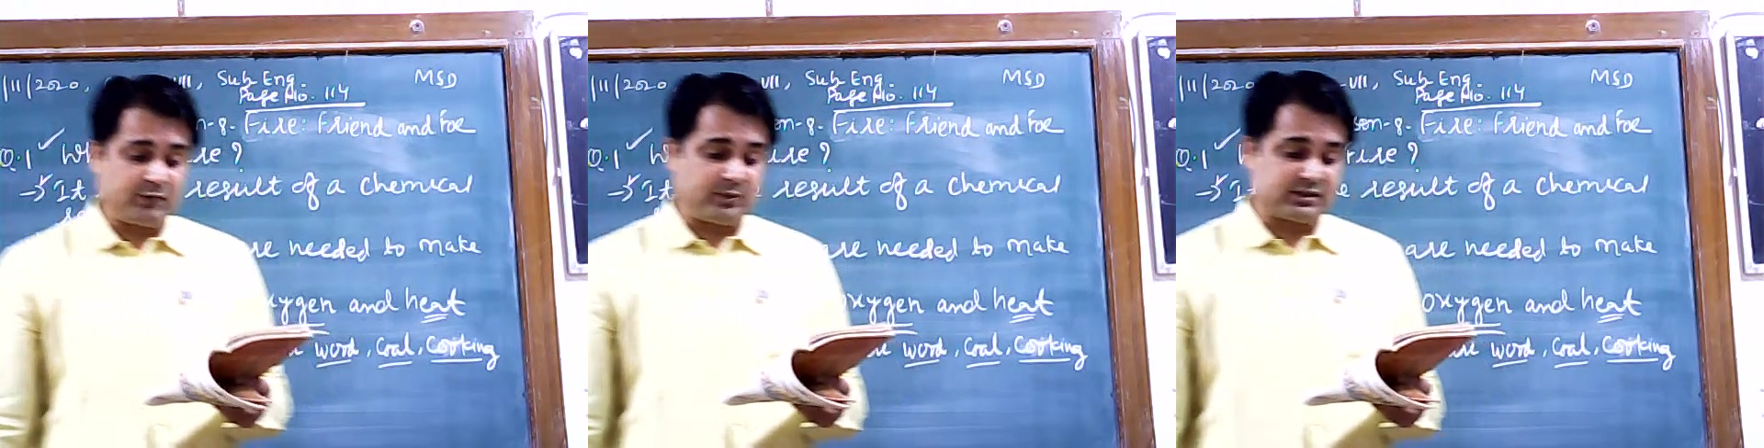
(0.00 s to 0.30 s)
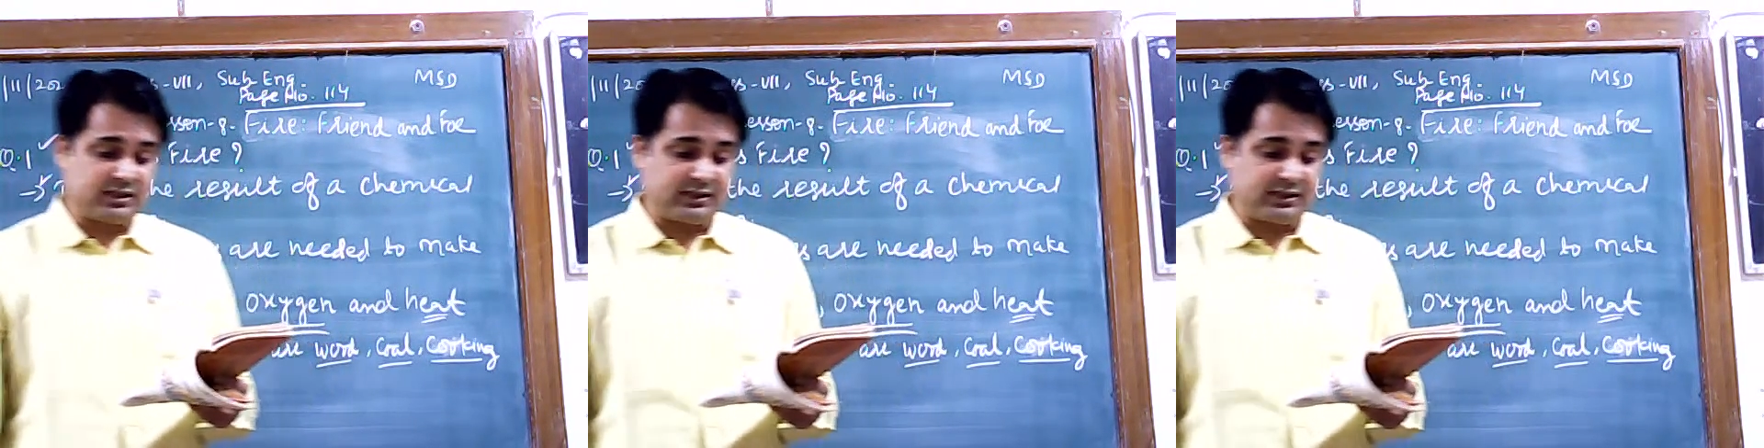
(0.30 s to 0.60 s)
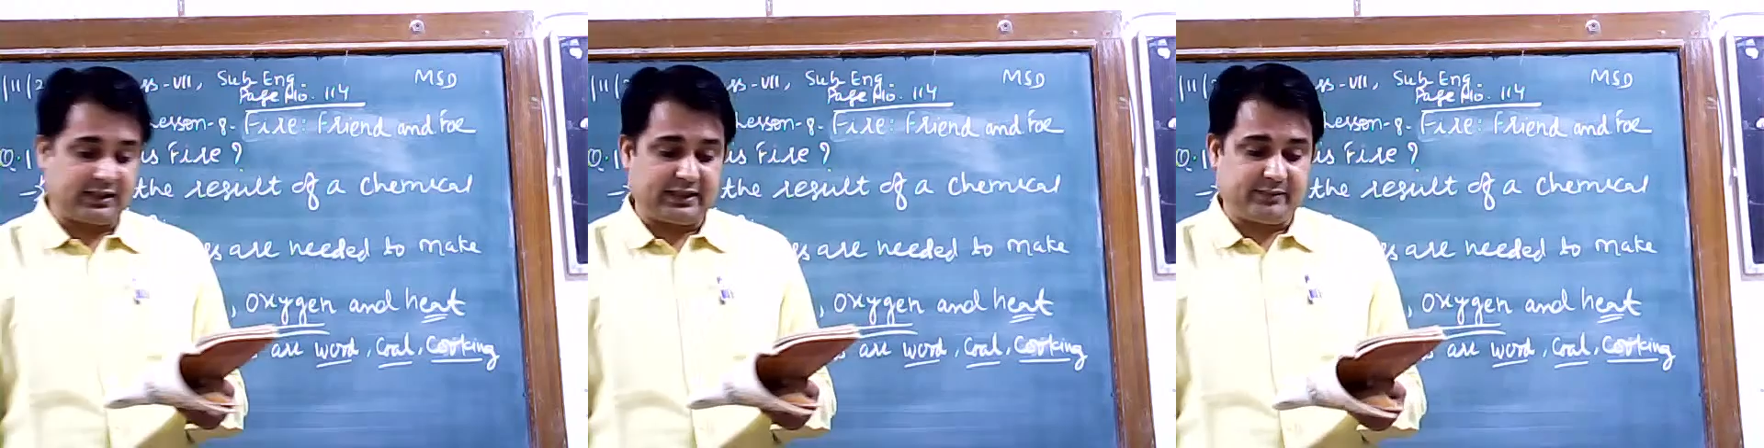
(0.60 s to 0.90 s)
puzzled
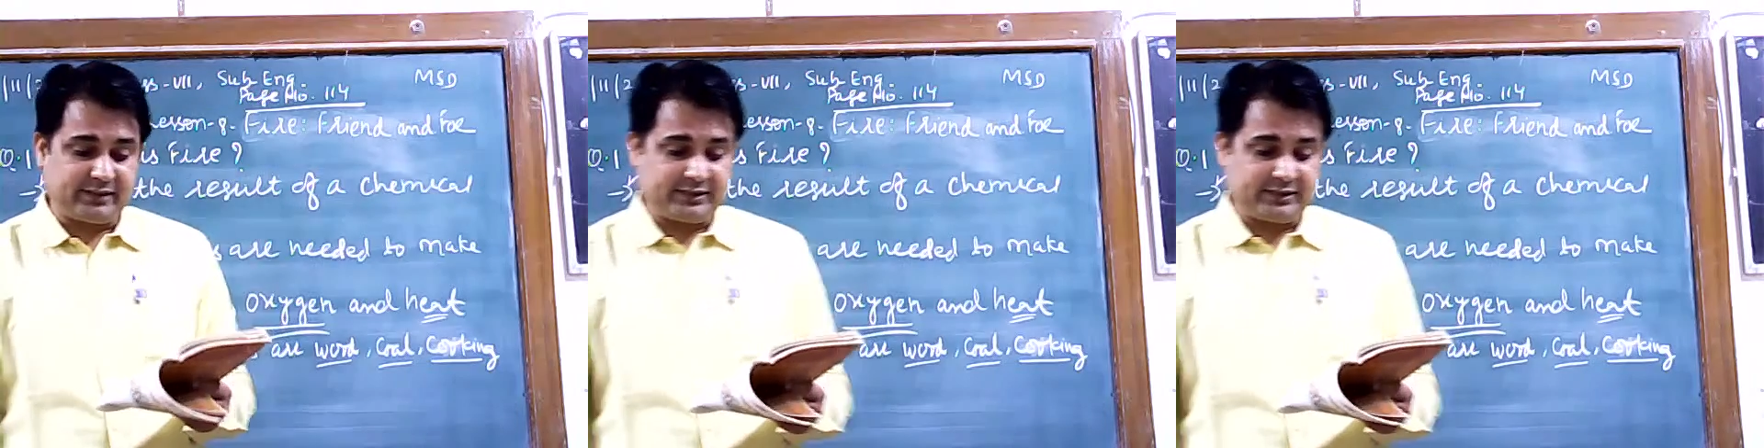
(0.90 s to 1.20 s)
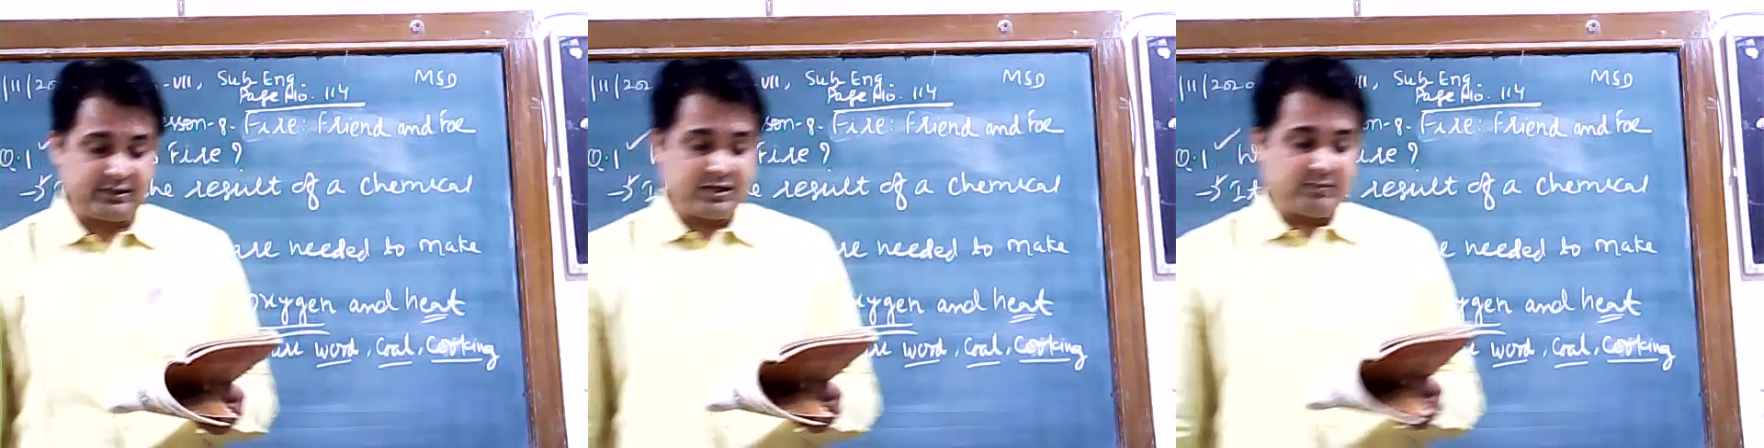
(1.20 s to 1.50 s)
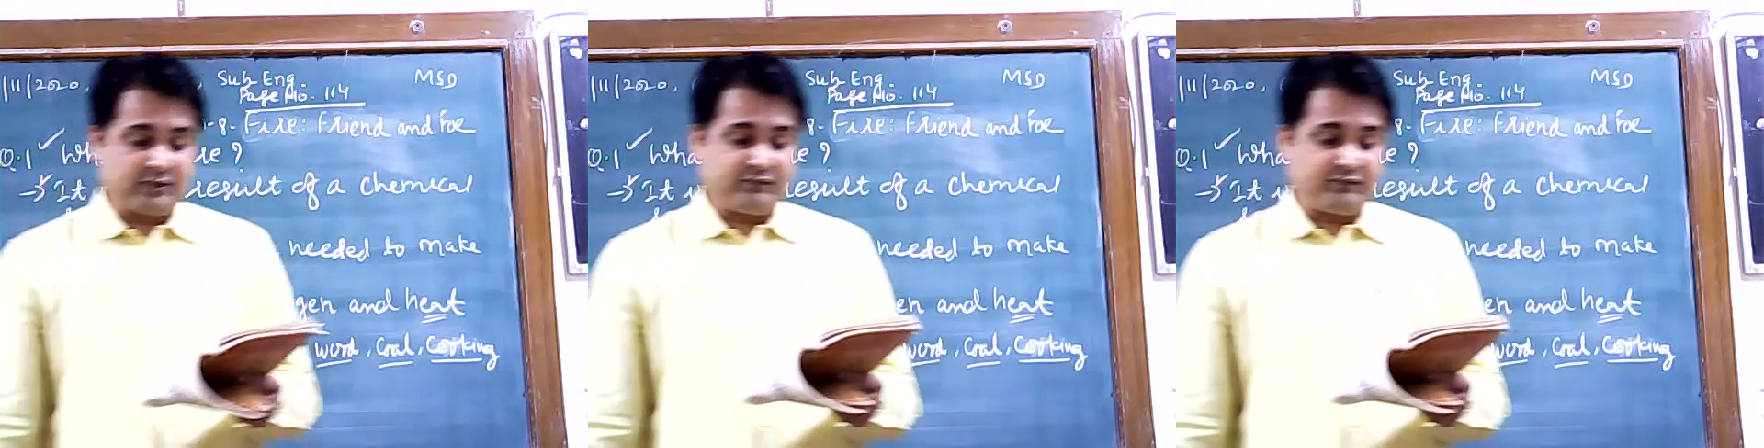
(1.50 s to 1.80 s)
early man,
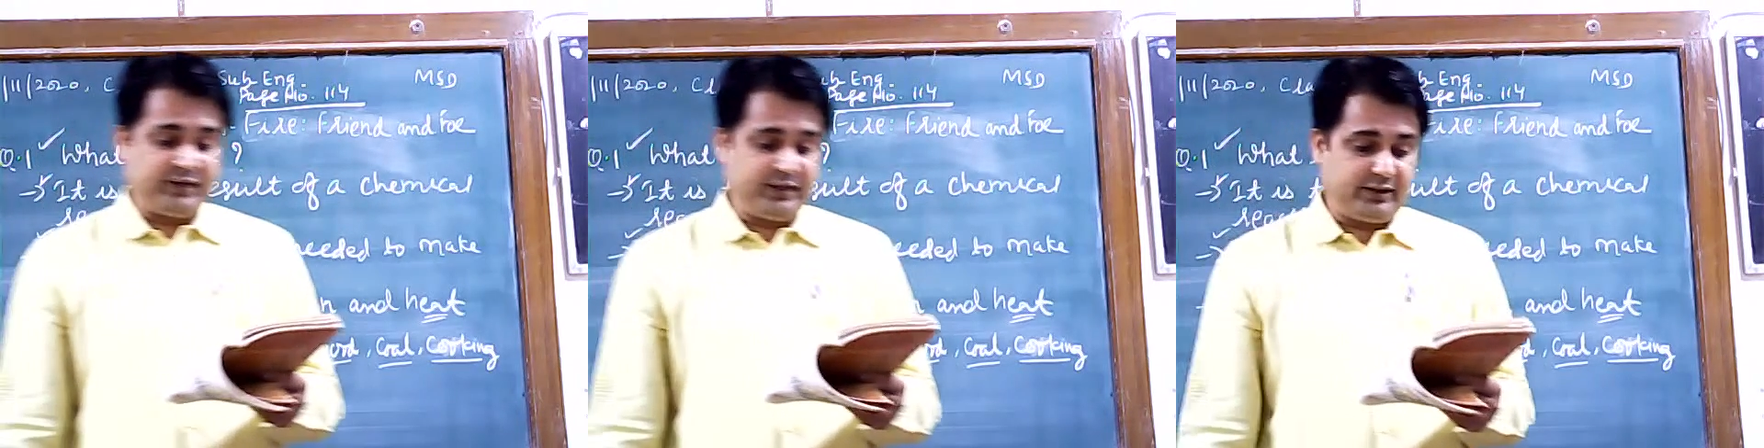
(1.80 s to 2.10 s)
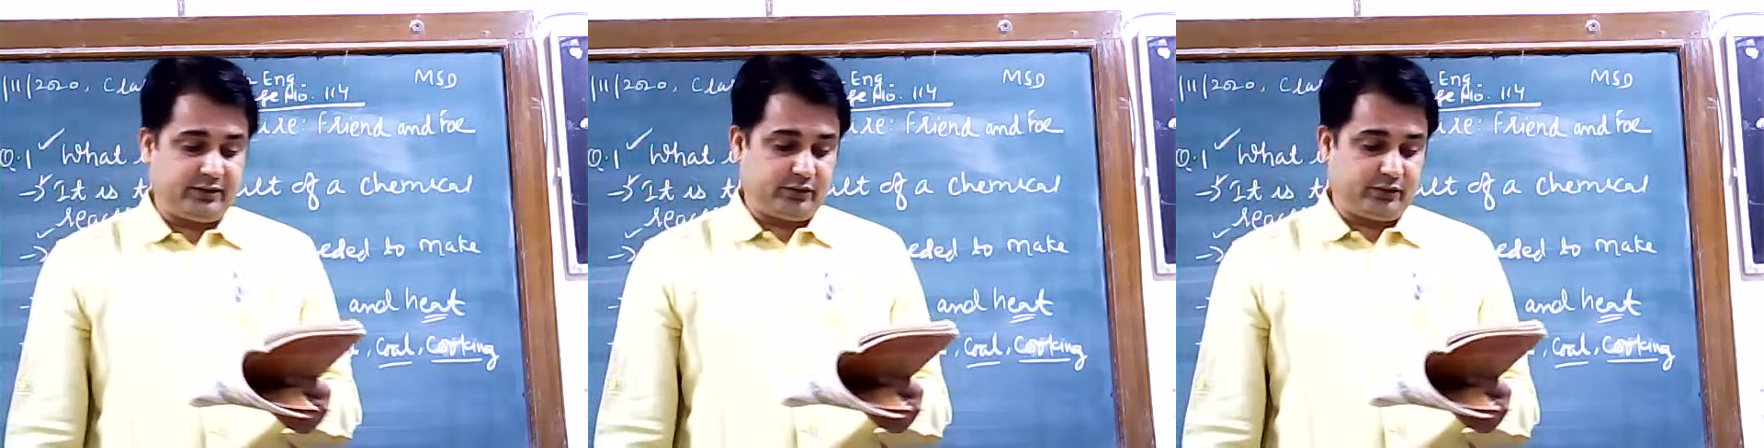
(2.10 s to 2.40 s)
but we